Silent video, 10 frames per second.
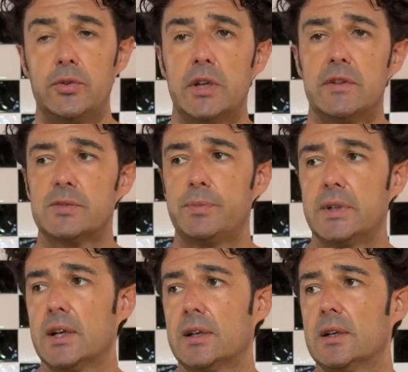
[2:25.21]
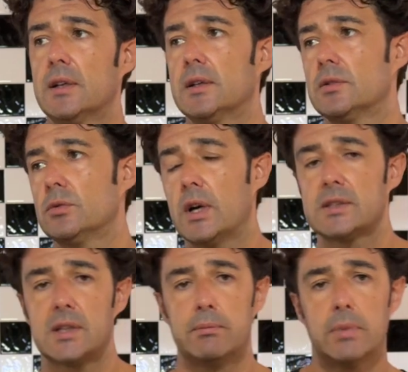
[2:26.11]
never speak to
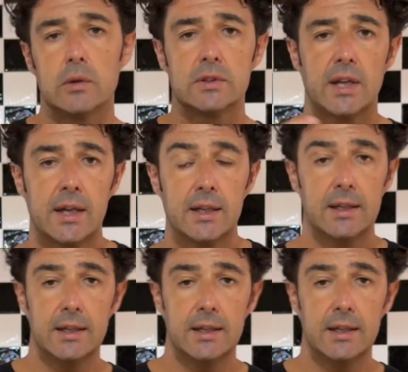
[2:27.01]
us about Thailand,